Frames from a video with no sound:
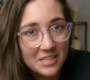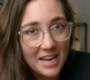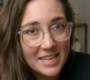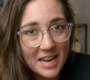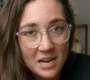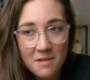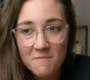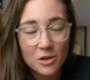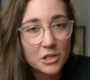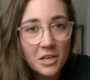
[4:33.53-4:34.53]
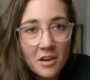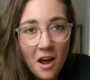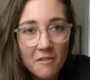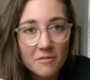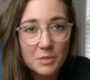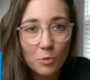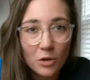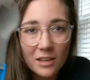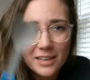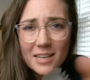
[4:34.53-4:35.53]
titanium version of a
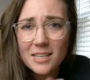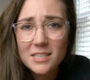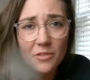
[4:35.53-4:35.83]
spork like this.